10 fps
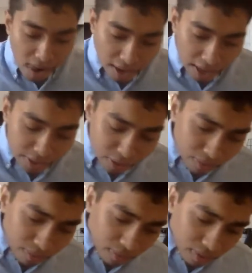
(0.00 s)
And so
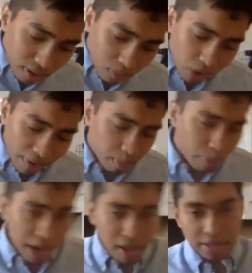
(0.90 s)
we have to
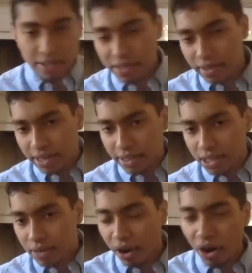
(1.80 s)
balance this idea
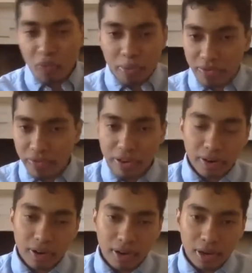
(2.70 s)
of hope and
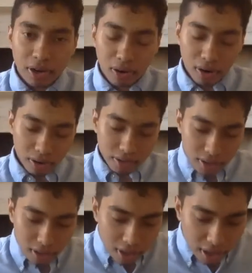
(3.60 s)
fear in our hearts.
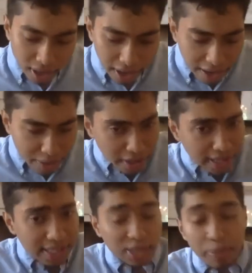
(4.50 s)
And the thing
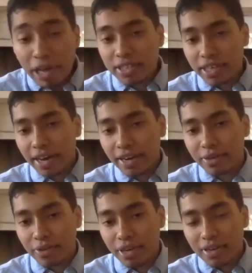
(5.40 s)
is, it's a balancing act,
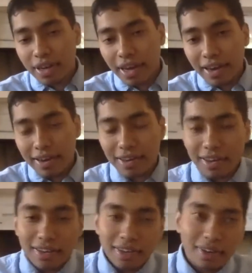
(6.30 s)
right? And,
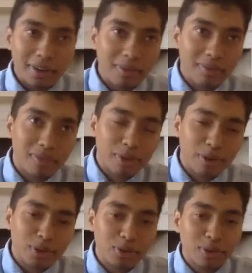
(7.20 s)
for those
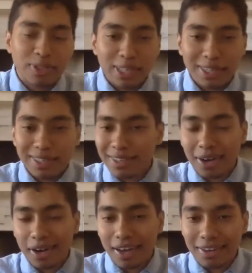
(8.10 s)
of you who've seen,
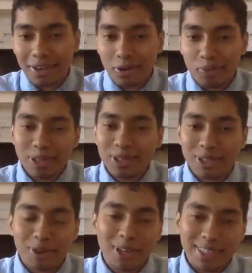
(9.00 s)
been to the
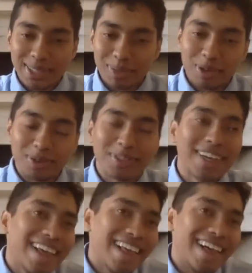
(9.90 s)
circus, I suppose,
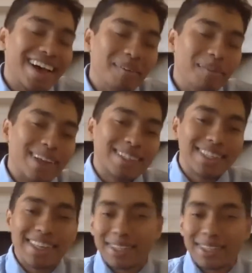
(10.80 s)
and
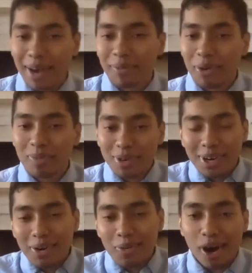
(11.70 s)
seen the tightrope,
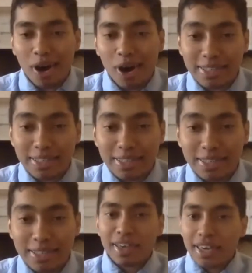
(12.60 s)
walk the
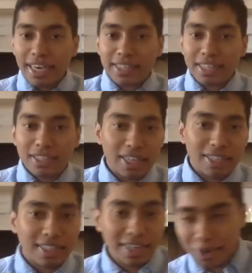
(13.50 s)
tightrope, he isn't
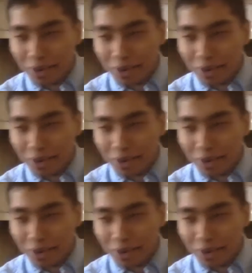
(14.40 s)
just like,